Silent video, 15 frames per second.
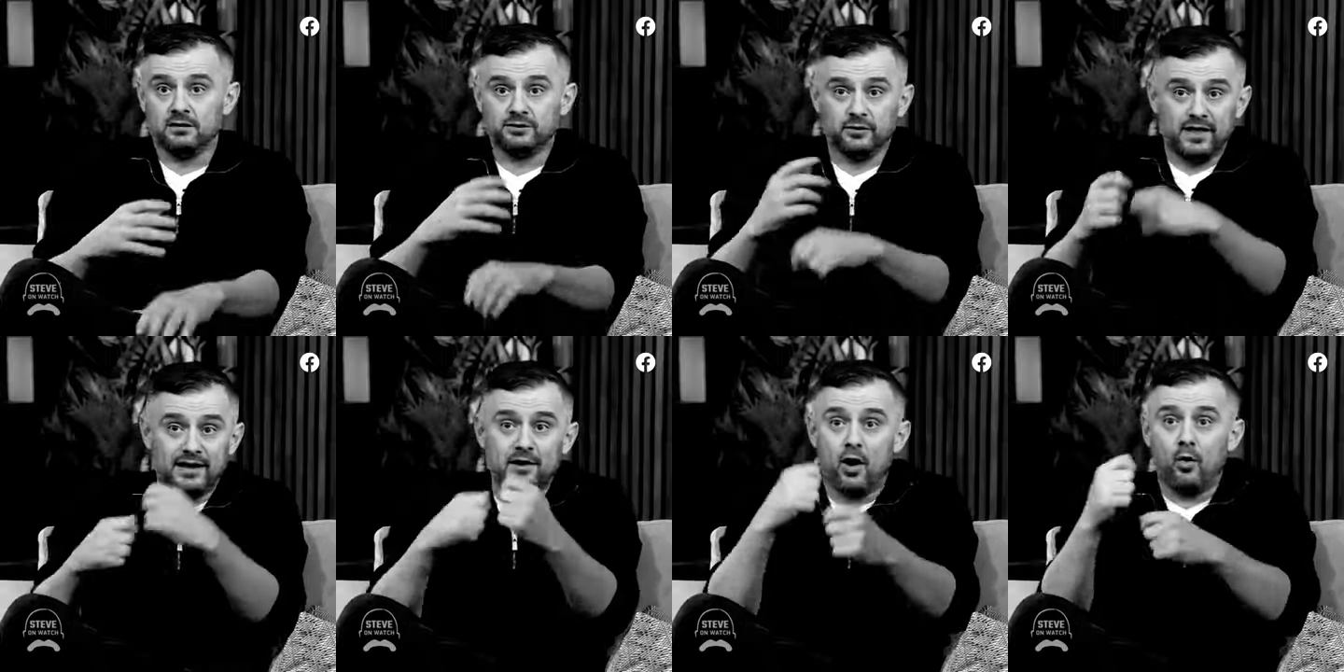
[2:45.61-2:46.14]

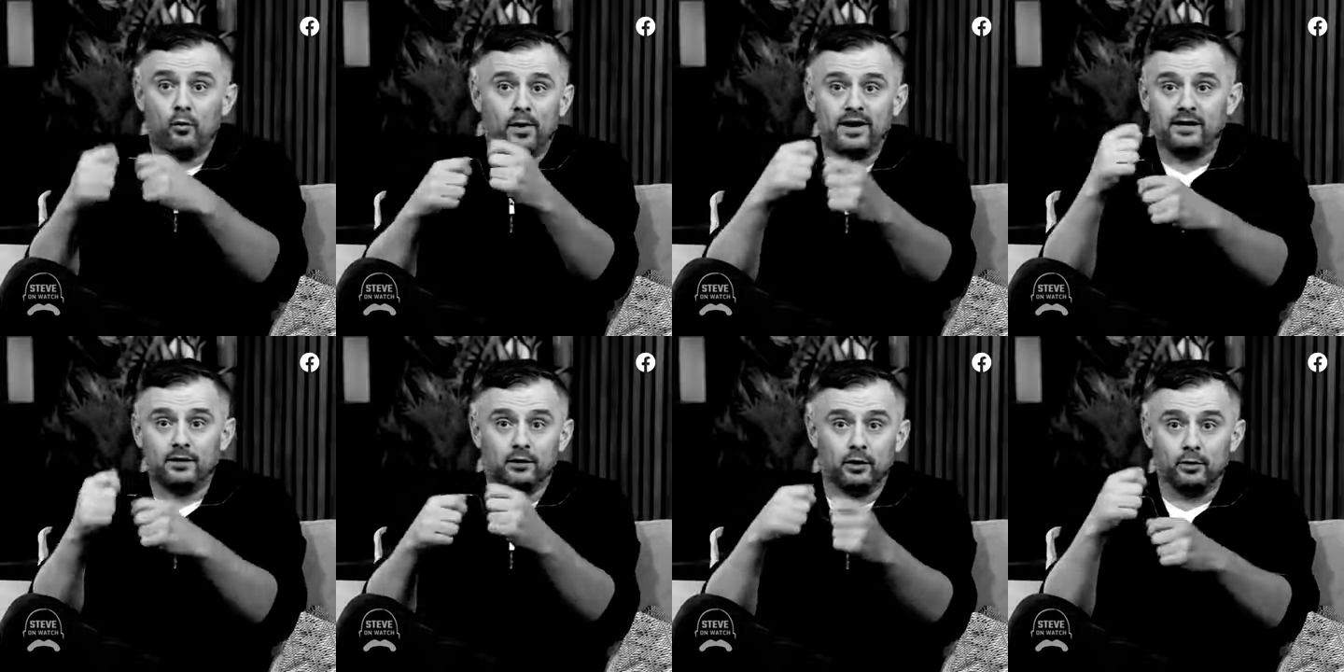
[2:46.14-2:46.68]
So they know
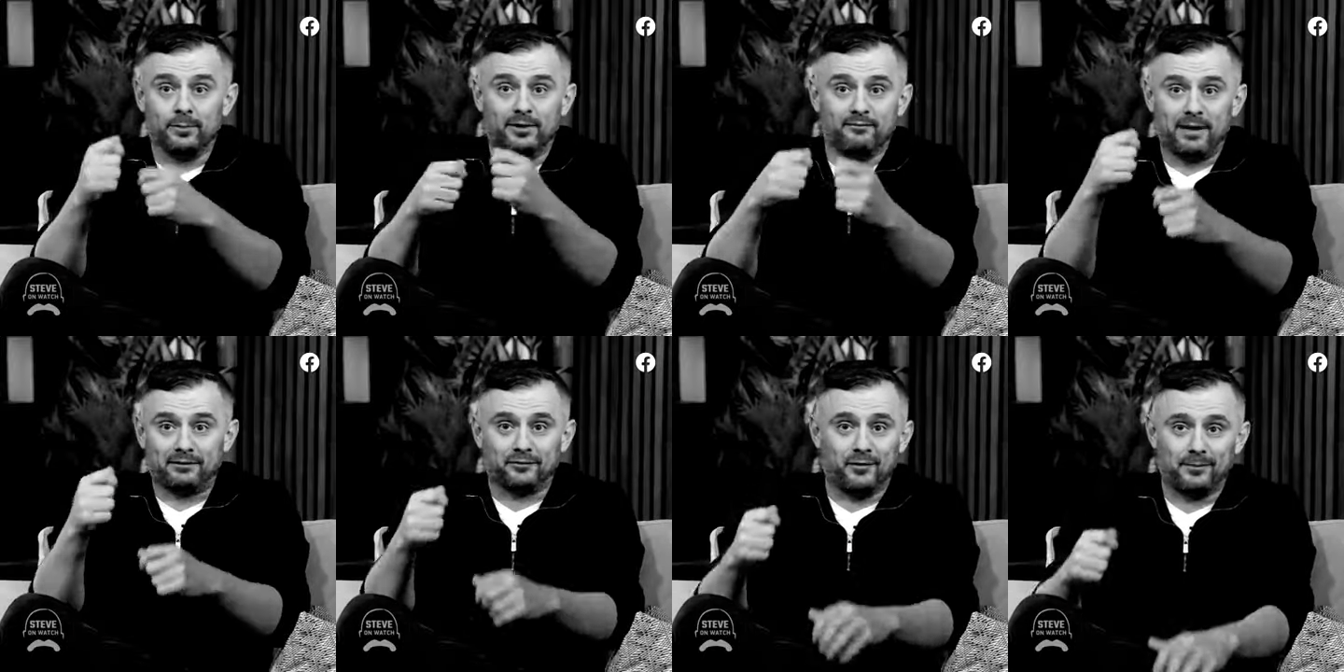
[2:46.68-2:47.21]
already a little bit
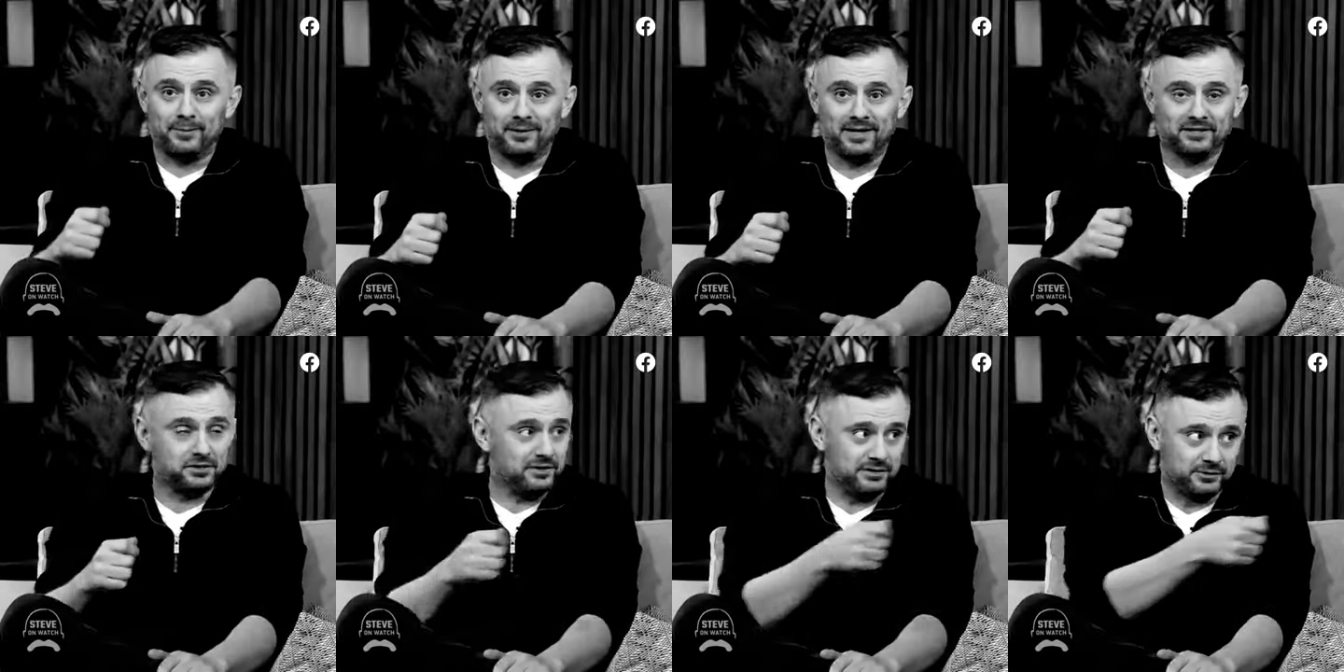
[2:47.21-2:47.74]
about the
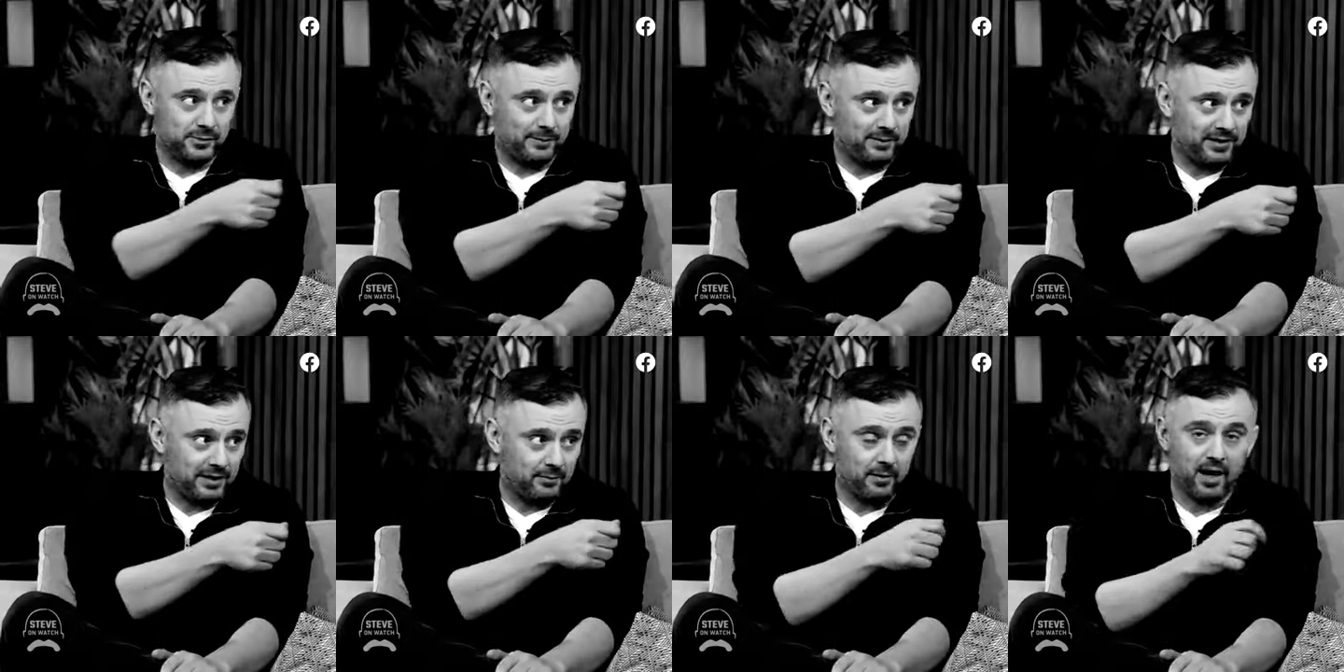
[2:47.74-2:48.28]
reputation of the sweet
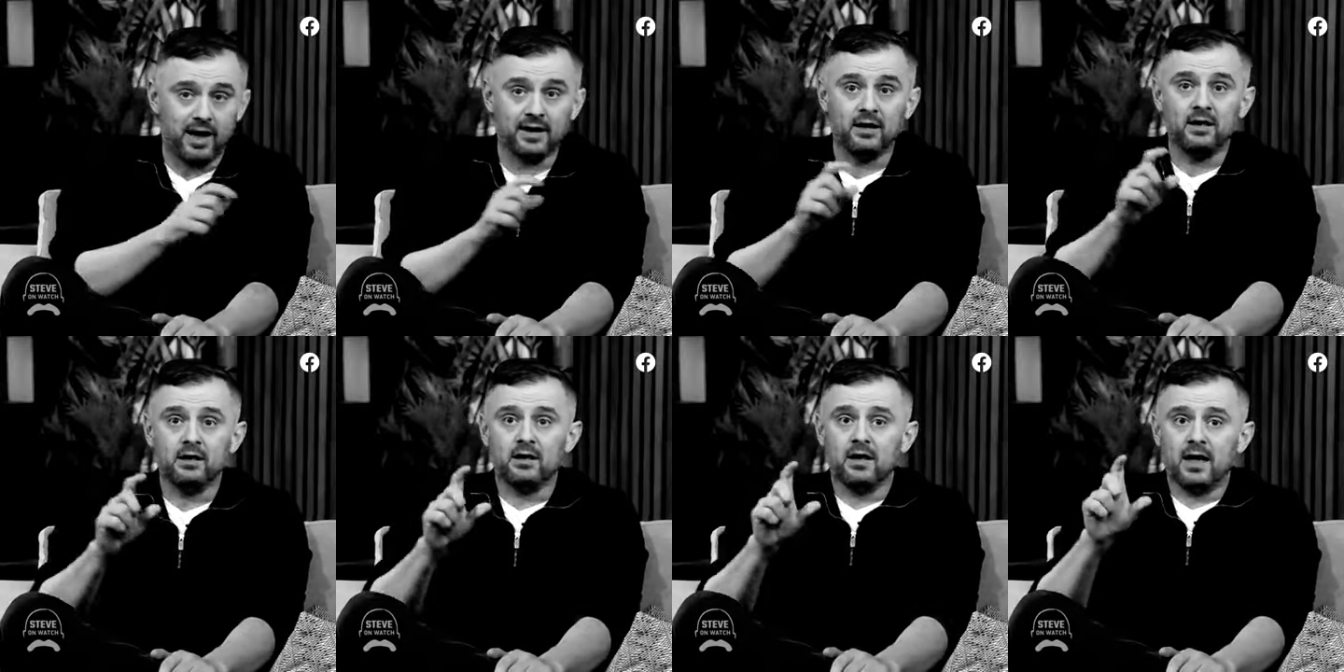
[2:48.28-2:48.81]
potato pie.
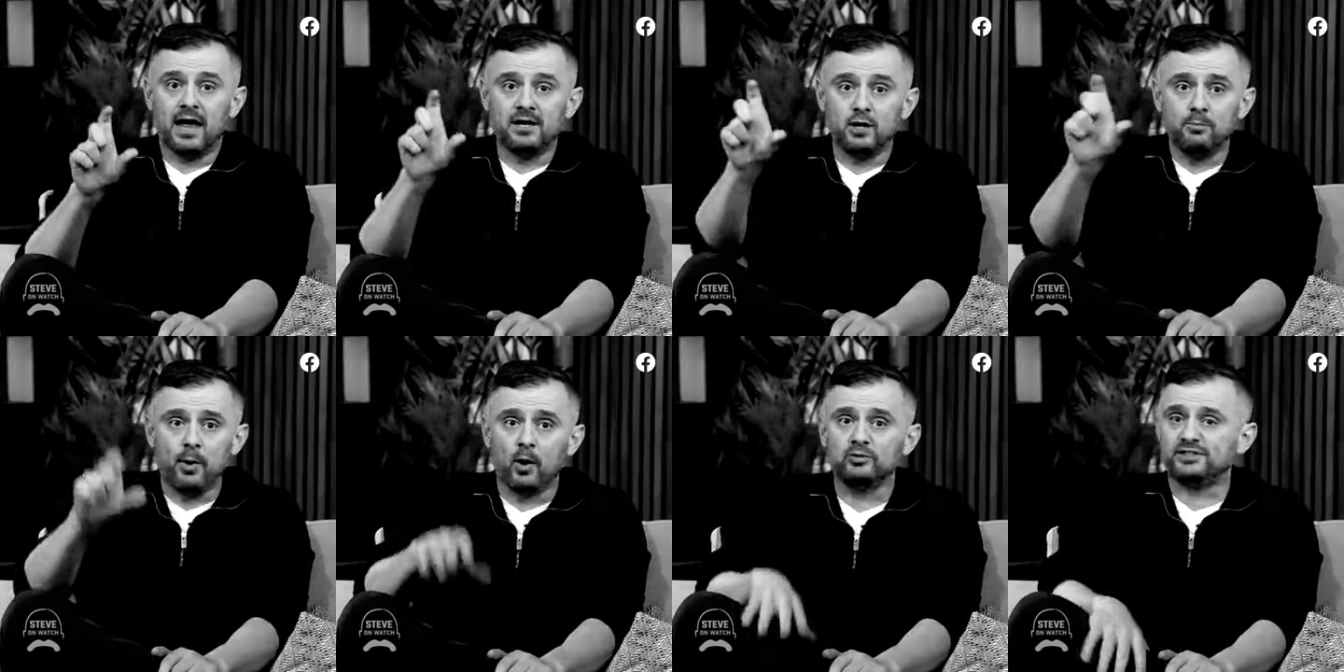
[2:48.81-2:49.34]
Mm -hmm. And
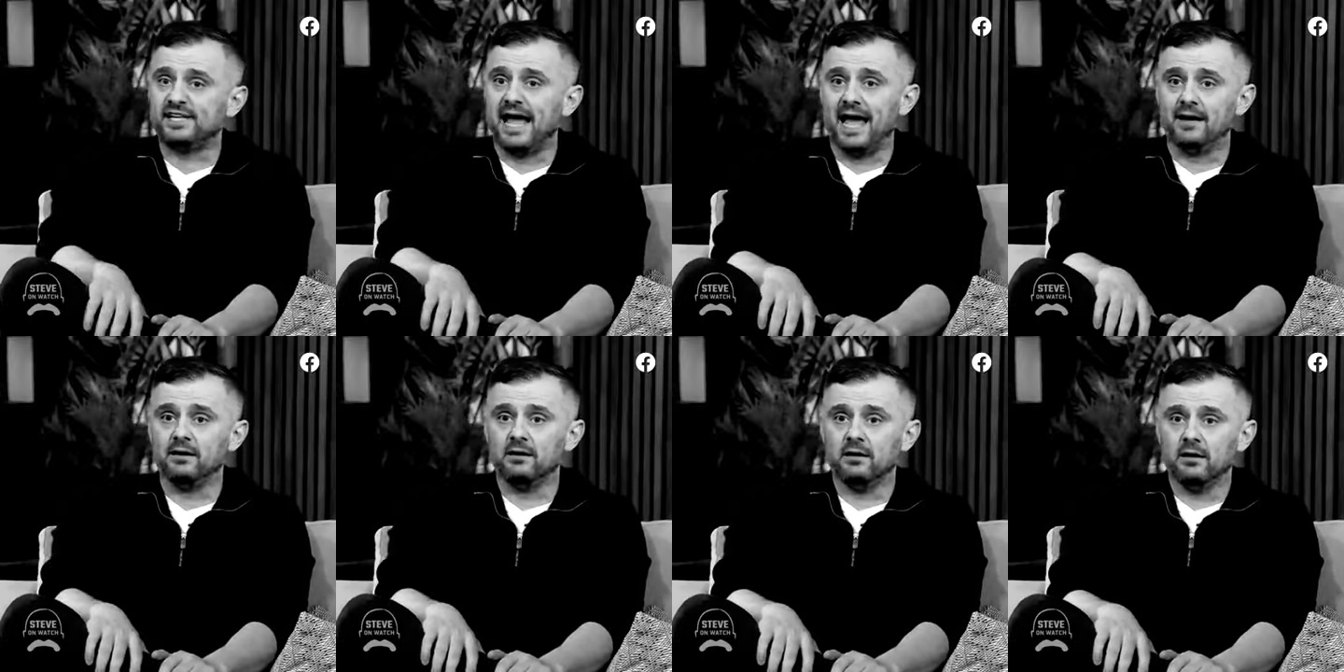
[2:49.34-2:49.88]
you post that